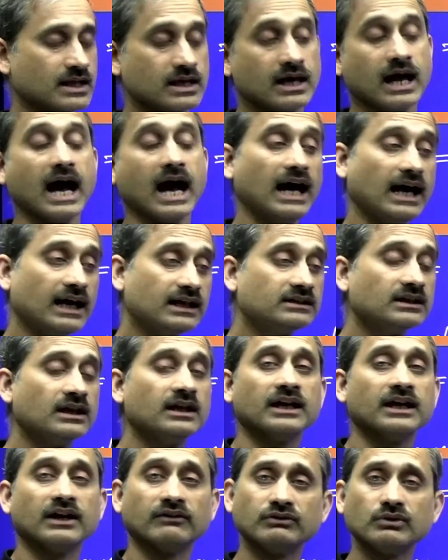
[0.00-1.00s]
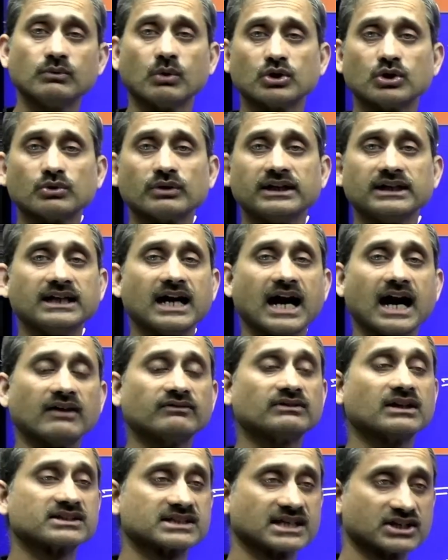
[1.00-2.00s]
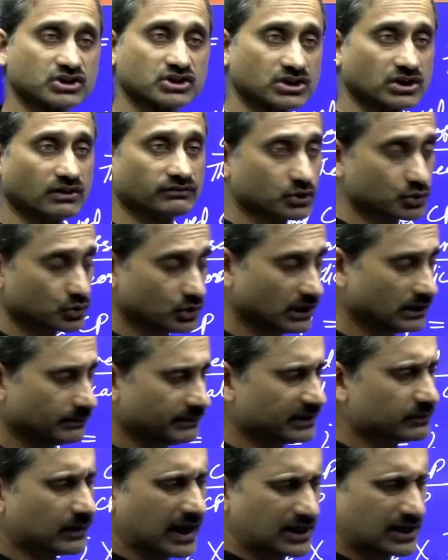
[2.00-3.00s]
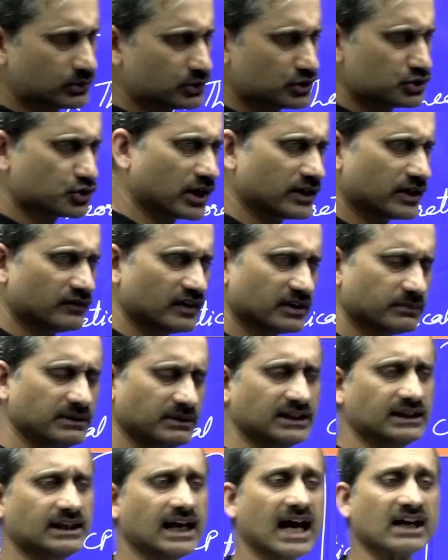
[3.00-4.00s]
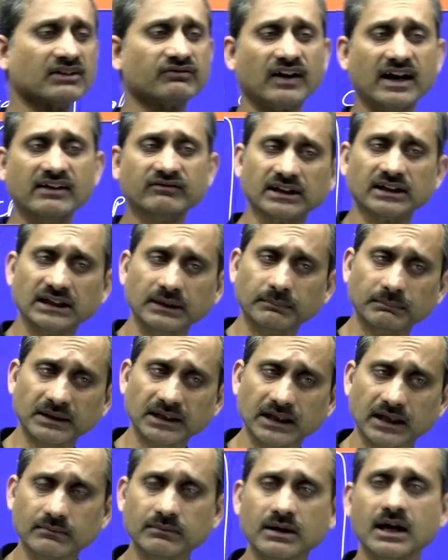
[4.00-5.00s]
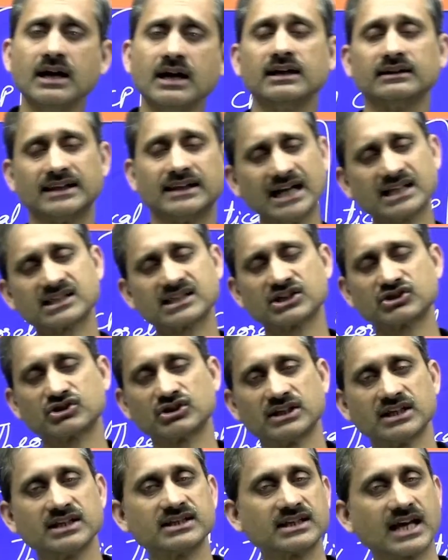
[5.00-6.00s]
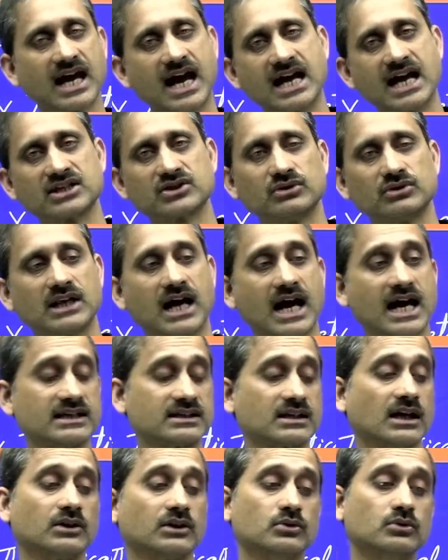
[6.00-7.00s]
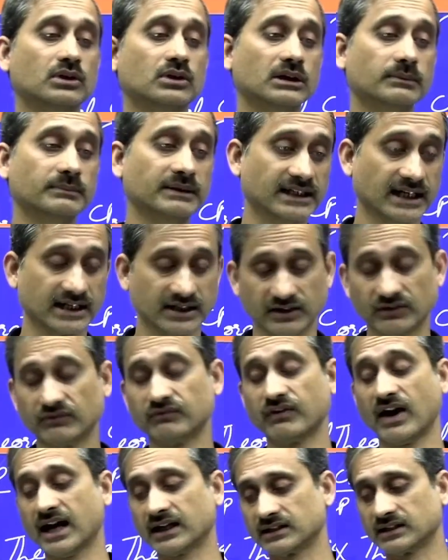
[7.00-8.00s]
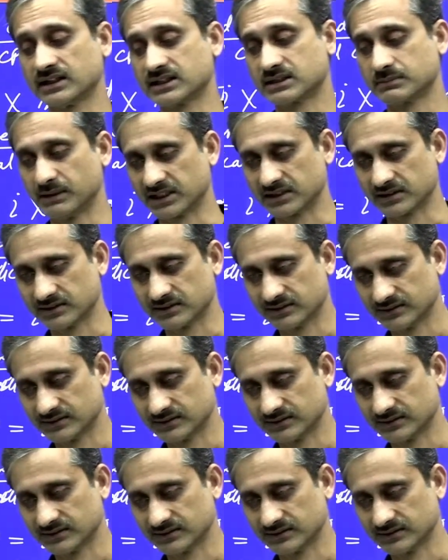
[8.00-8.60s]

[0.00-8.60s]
And if you want to really have the session of the Google Meet, why don't you join with me at 5:30 p.m. That session is as good as Google Meet, and in fact, it's better.